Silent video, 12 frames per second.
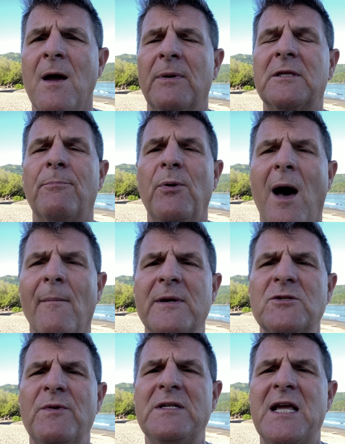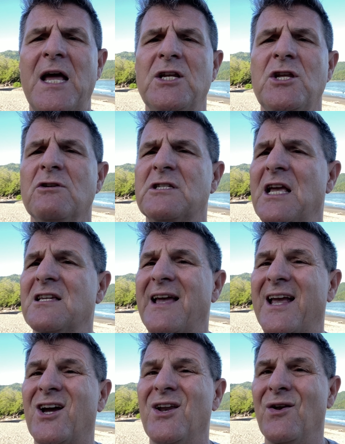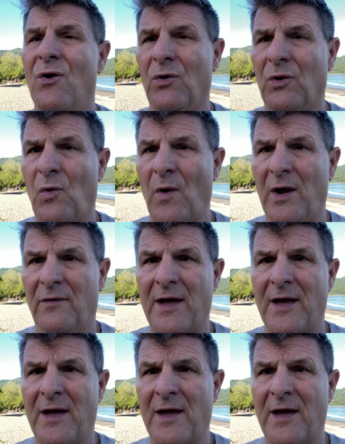But the problem is we tend to use things like canola oil.